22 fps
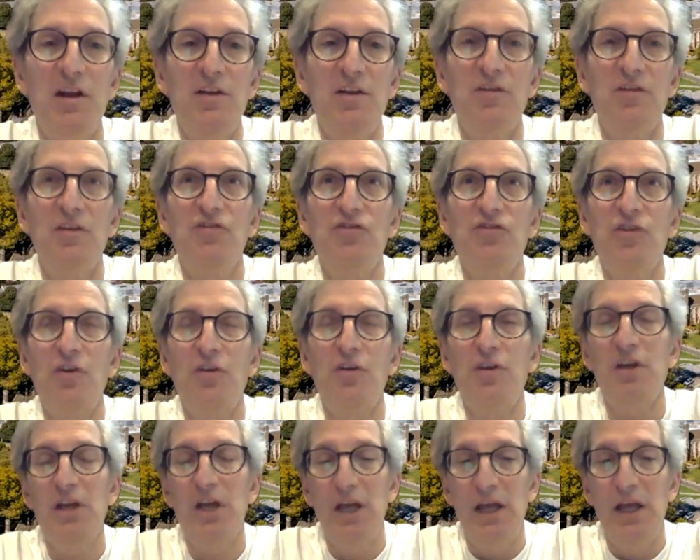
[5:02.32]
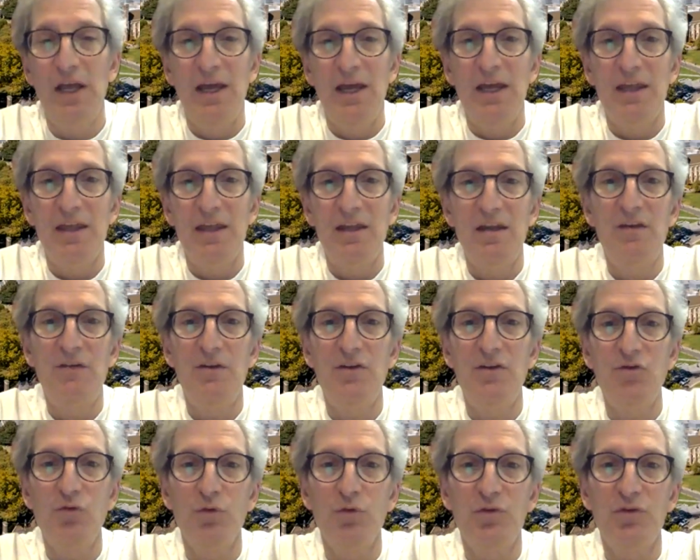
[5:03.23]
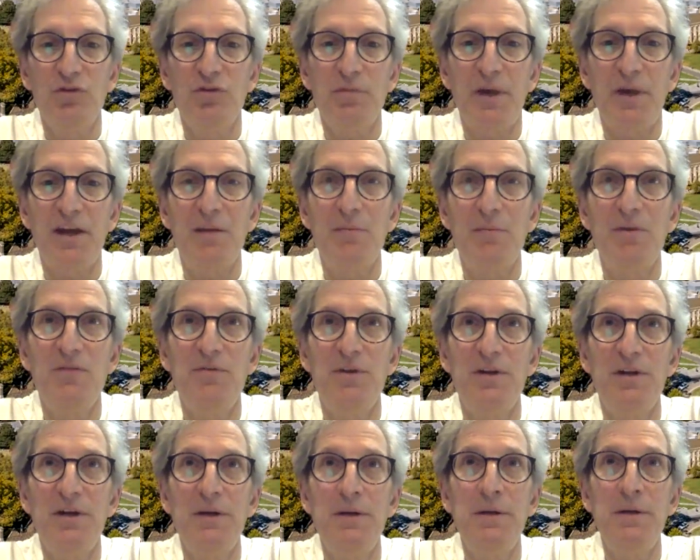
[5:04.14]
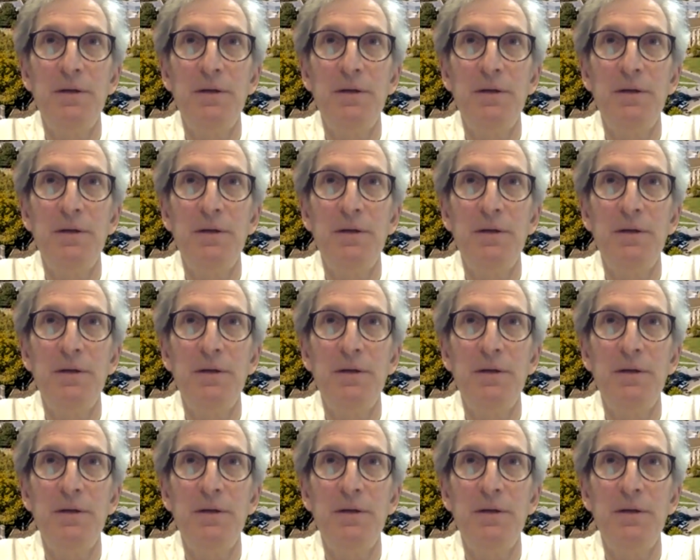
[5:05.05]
that show that individuals with spina bifida